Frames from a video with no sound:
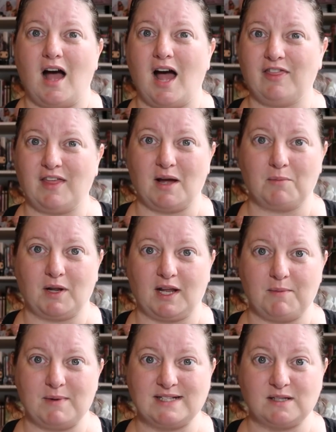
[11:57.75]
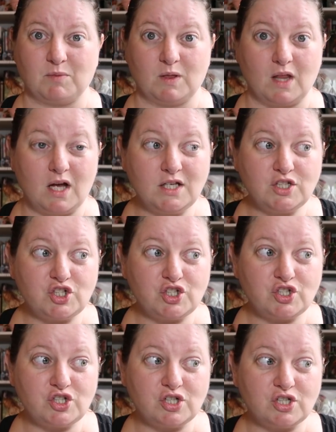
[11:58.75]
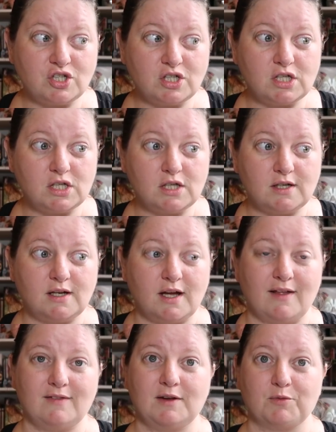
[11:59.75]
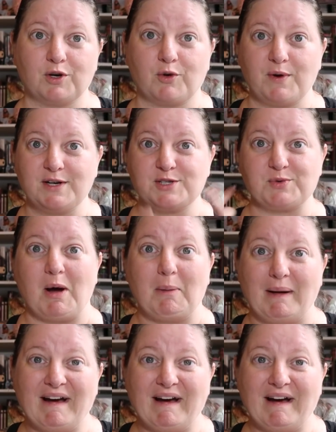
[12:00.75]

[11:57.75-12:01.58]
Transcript: I think I'm going to get me some lunch, and then we're going to swap